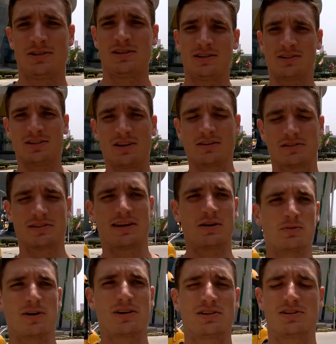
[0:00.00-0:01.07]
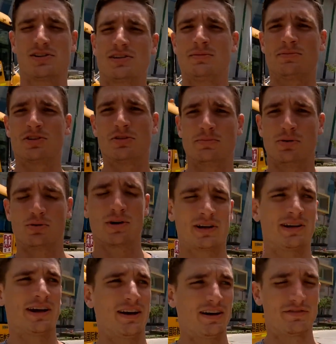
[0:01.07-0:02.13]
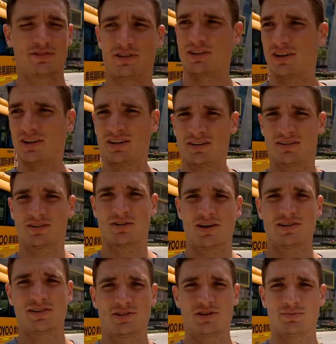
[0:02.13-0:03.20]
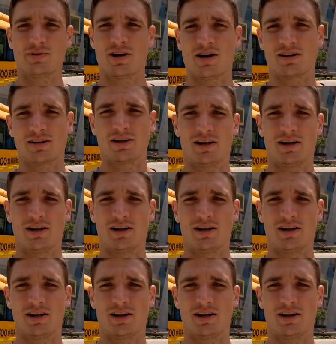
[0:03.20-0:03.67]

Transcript: Jeez, another day at work just seems so boring now after a crazy trip to Hong